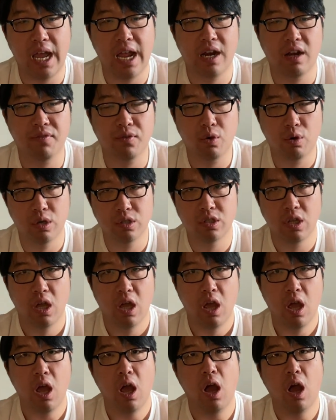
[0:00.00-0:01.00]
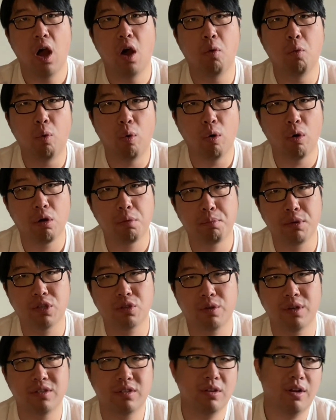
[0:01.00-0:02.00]
And of course, a war
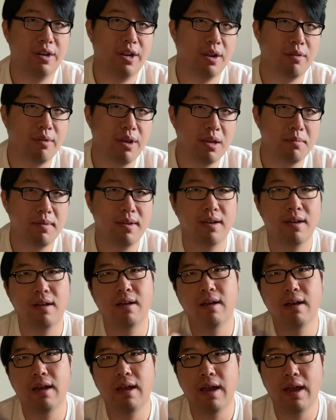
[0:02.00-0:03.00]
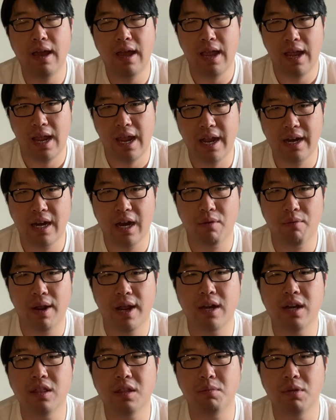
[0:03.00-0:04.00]
between Saudi Arabia and
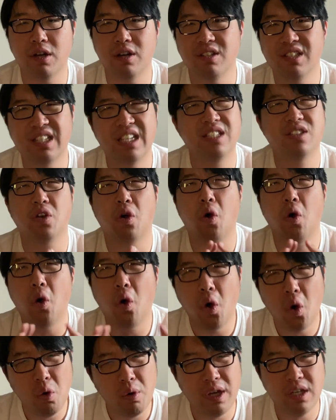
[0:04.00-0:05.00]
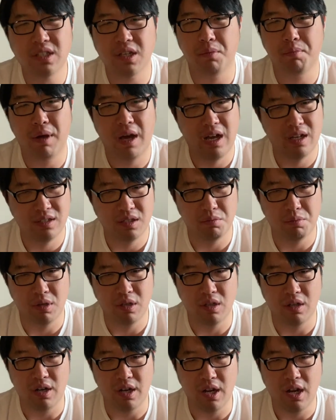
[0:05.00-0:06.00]
Iran in the Middle East is always a
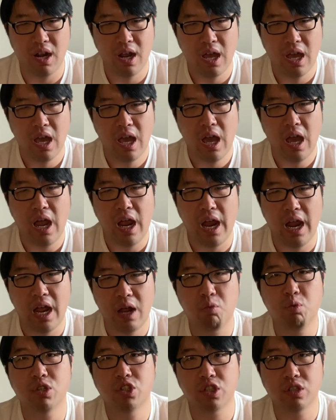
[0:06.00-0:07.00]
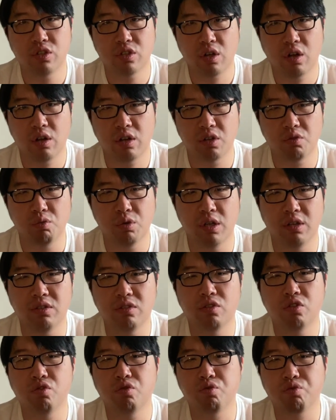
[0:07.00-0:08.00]
possibility and which in turn would
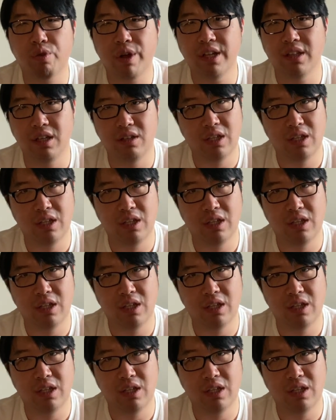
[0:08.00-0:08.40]
greatly